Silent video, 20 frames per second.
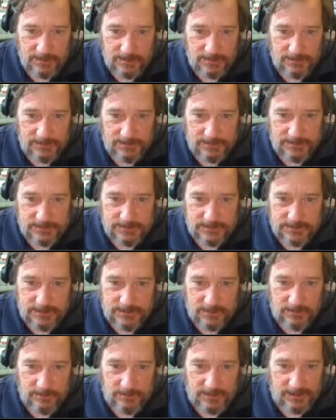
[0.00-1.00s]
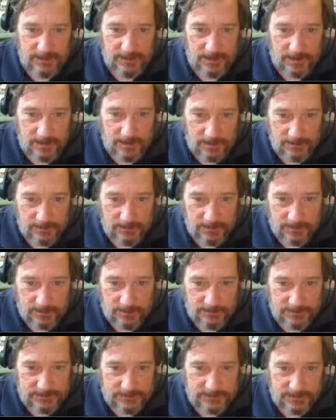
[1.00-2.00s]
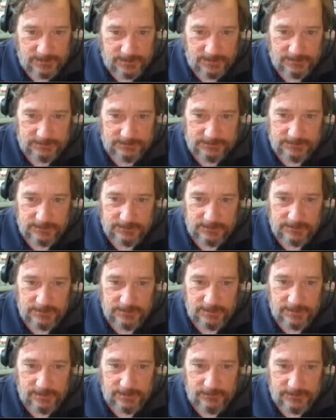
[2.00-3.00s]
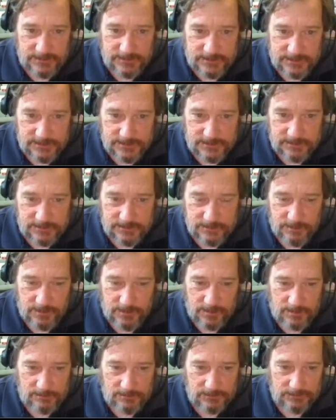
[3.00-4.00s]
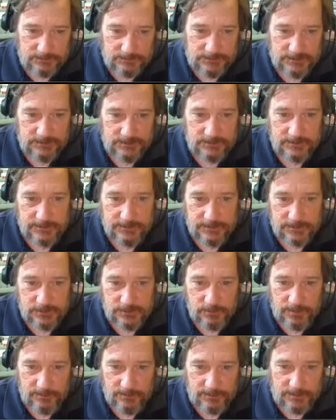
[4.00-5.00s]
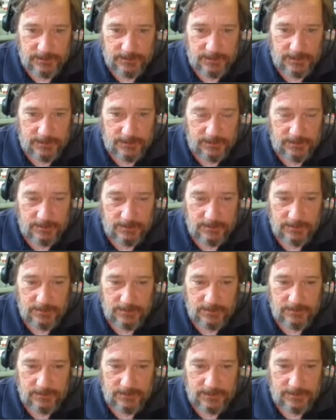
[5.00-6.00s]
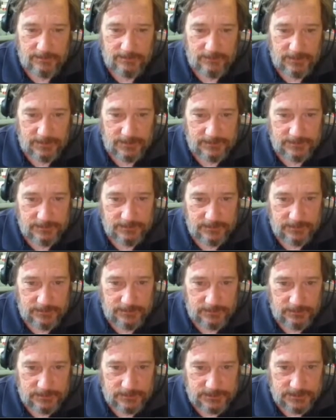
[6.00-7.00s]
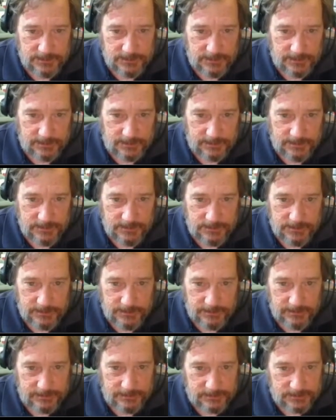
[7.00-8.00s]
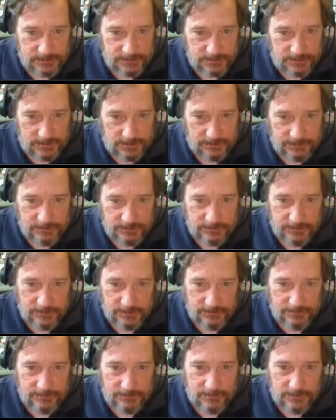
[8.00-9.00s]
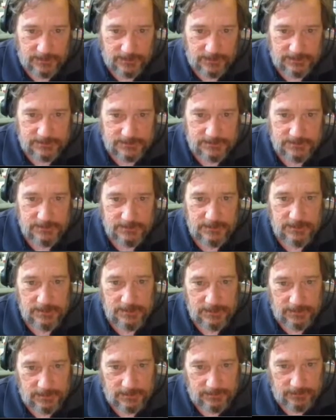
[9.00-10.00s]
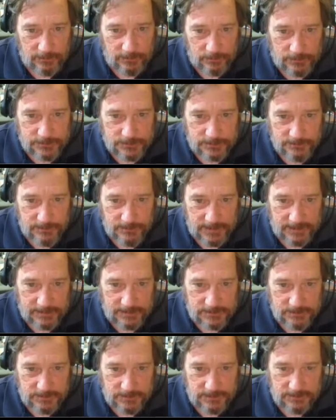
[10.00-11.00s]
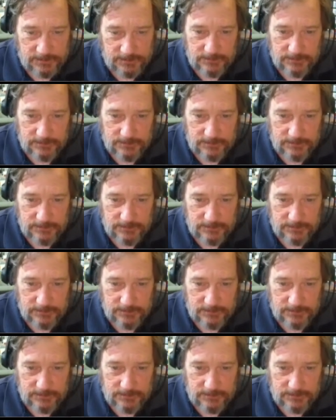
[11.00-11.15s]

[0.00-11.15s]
This is talking about other herbicides and resistance problems in sweet potato that have nothing to do with genetic engineering, just like the turf grass and the orchard management.